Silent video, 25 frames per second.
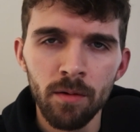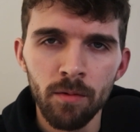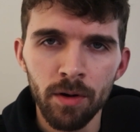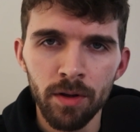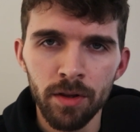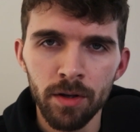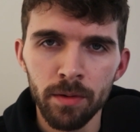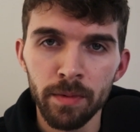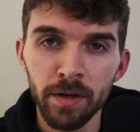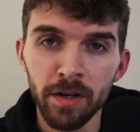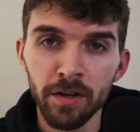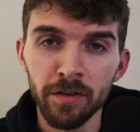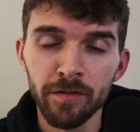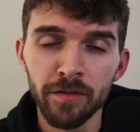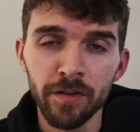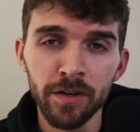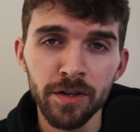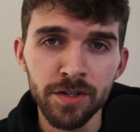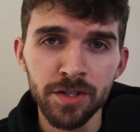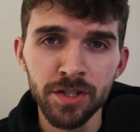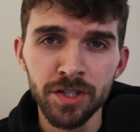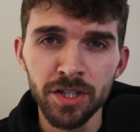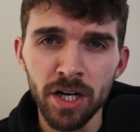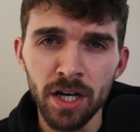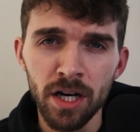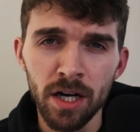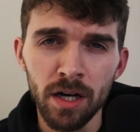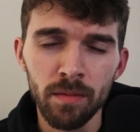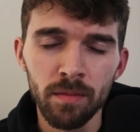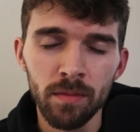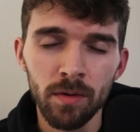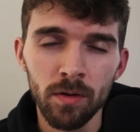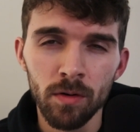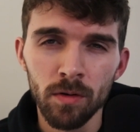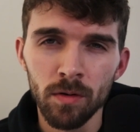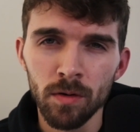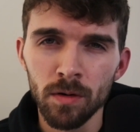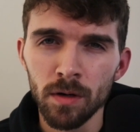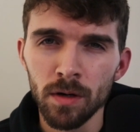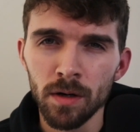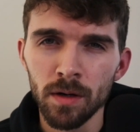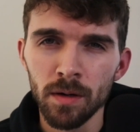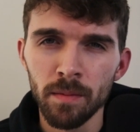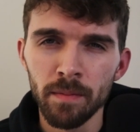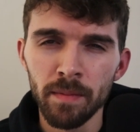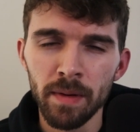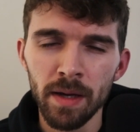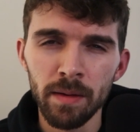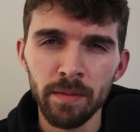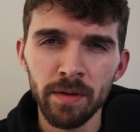whether it be your first job or
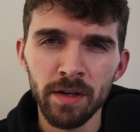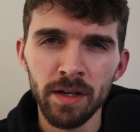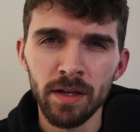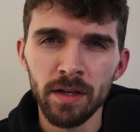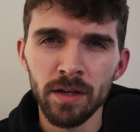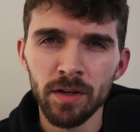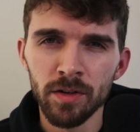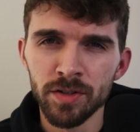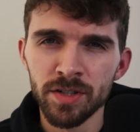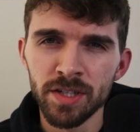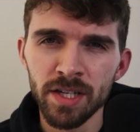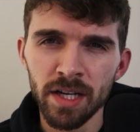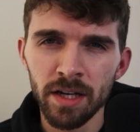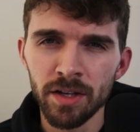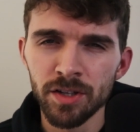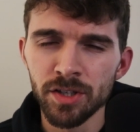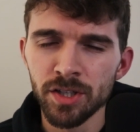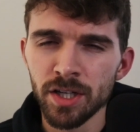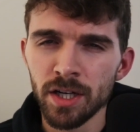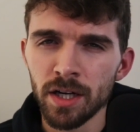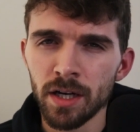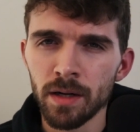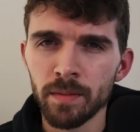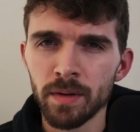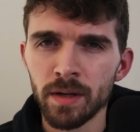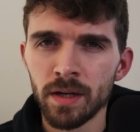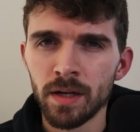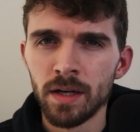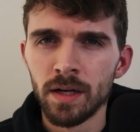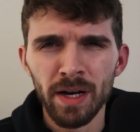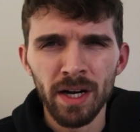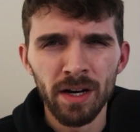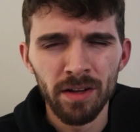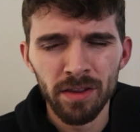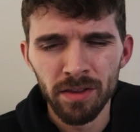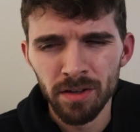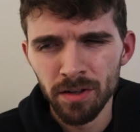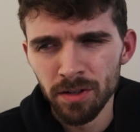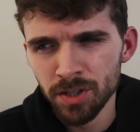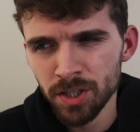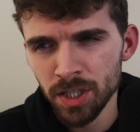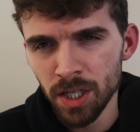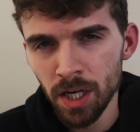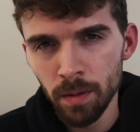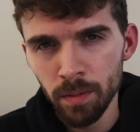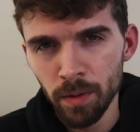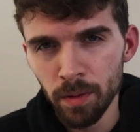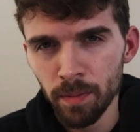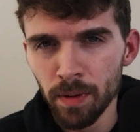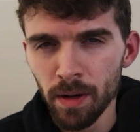maybe your second job. By your third
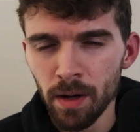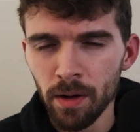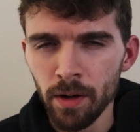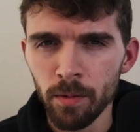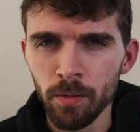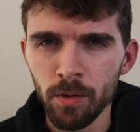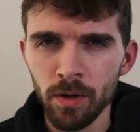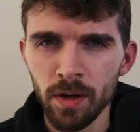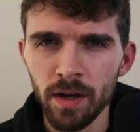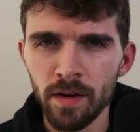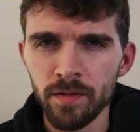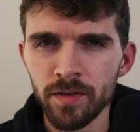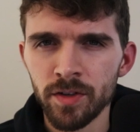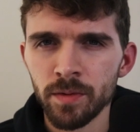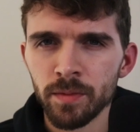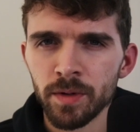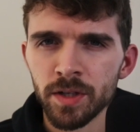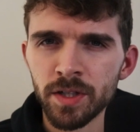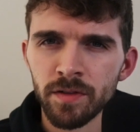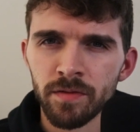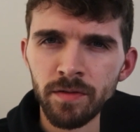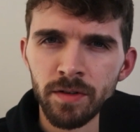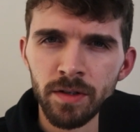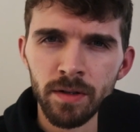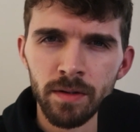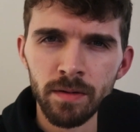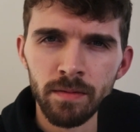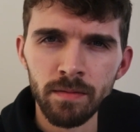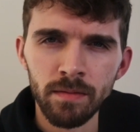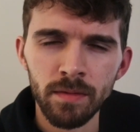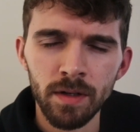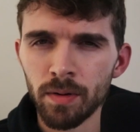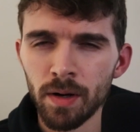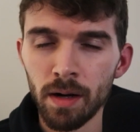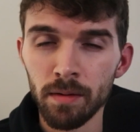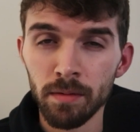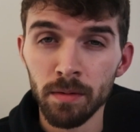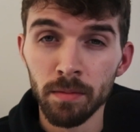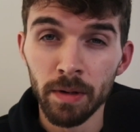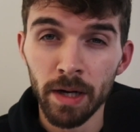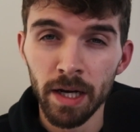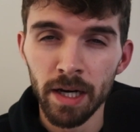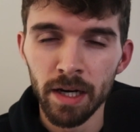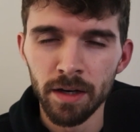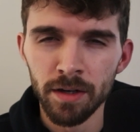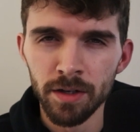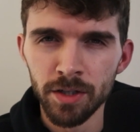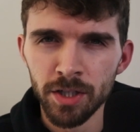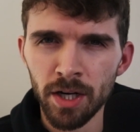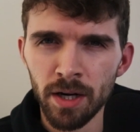job, you probably won't have too much of a problem
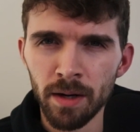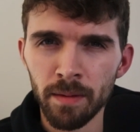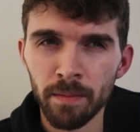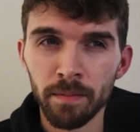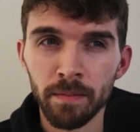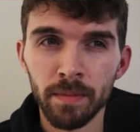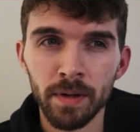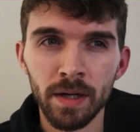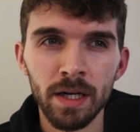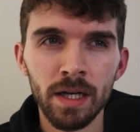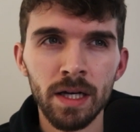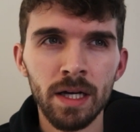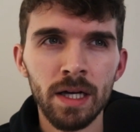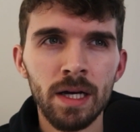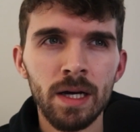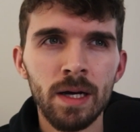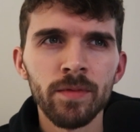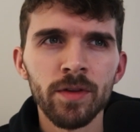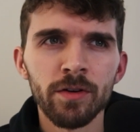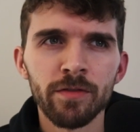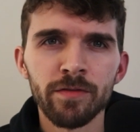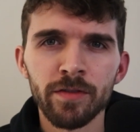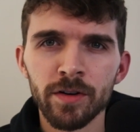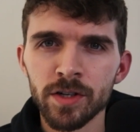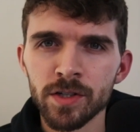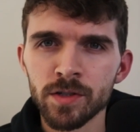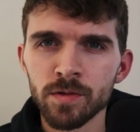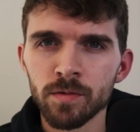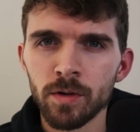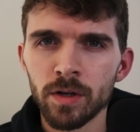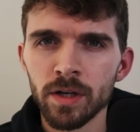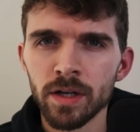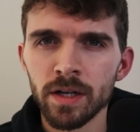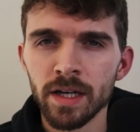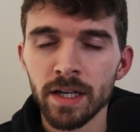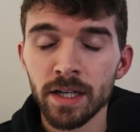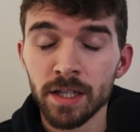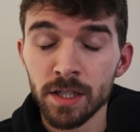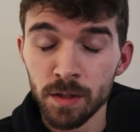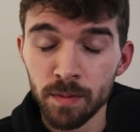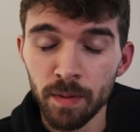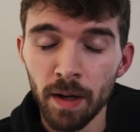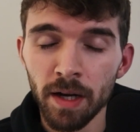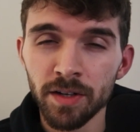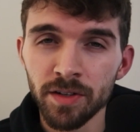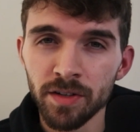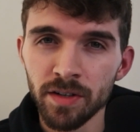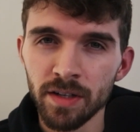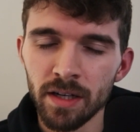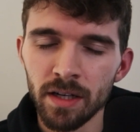getting a job, but your first one
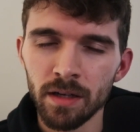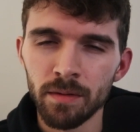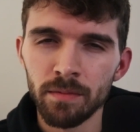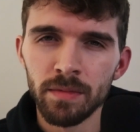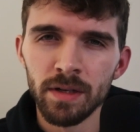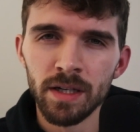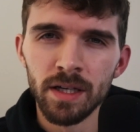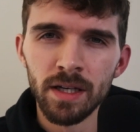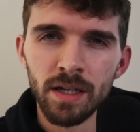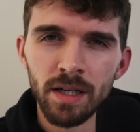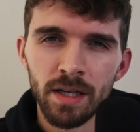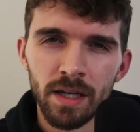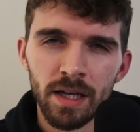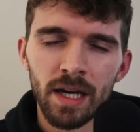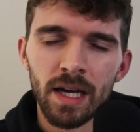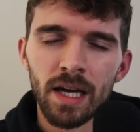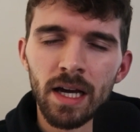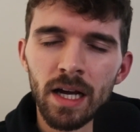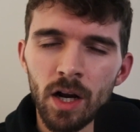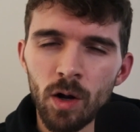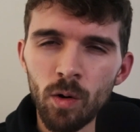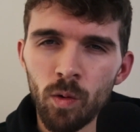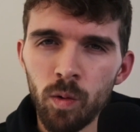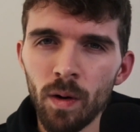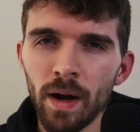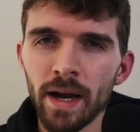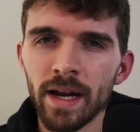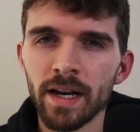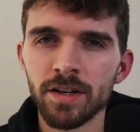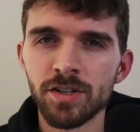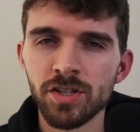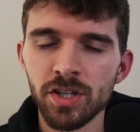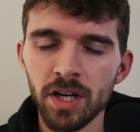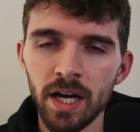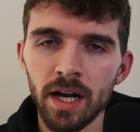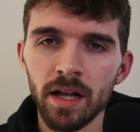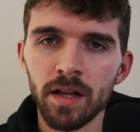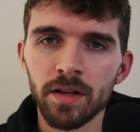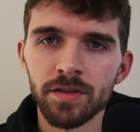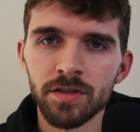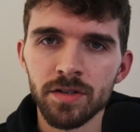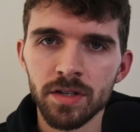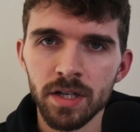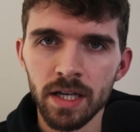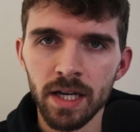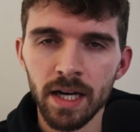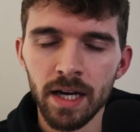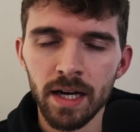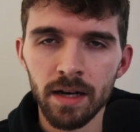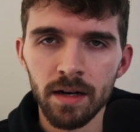especially can be quite a challenge
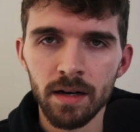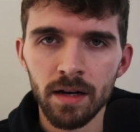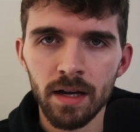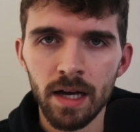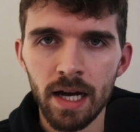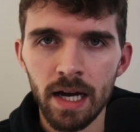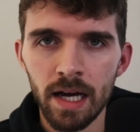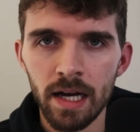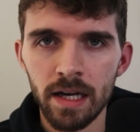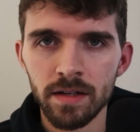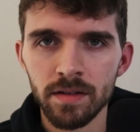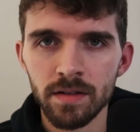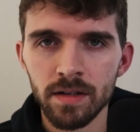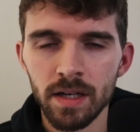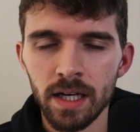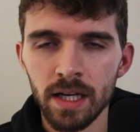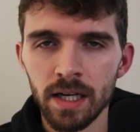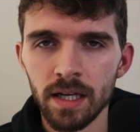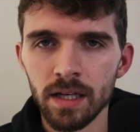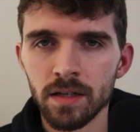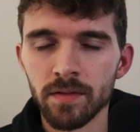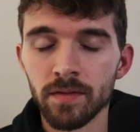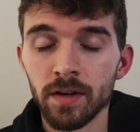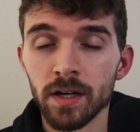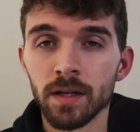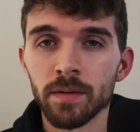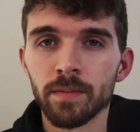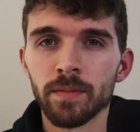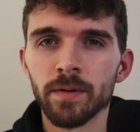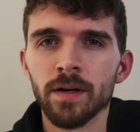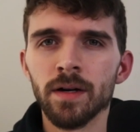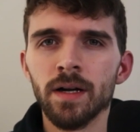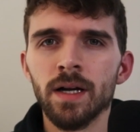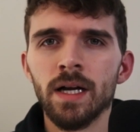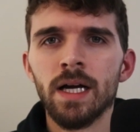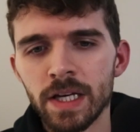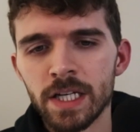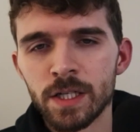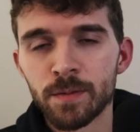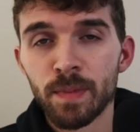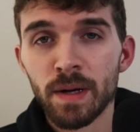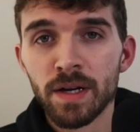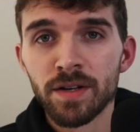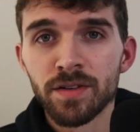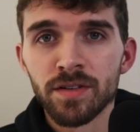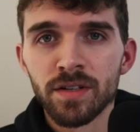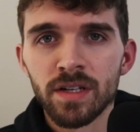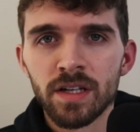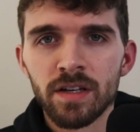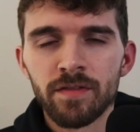to get as a developer,
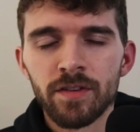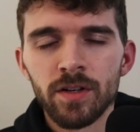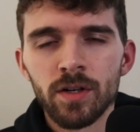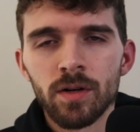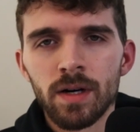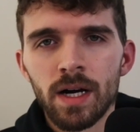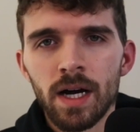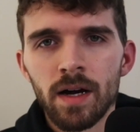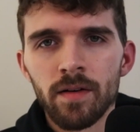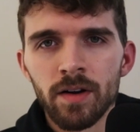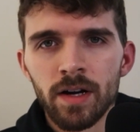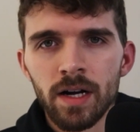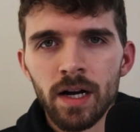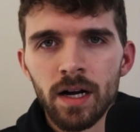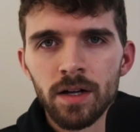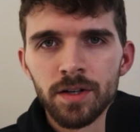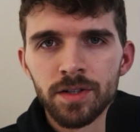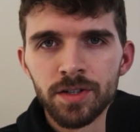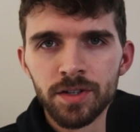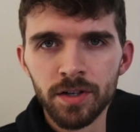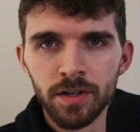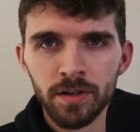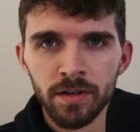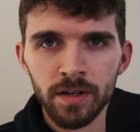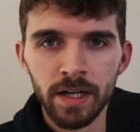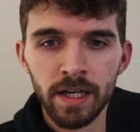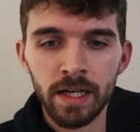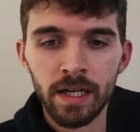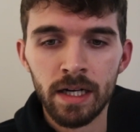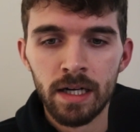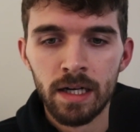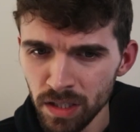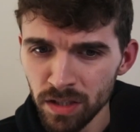especially if you don't have a college degree.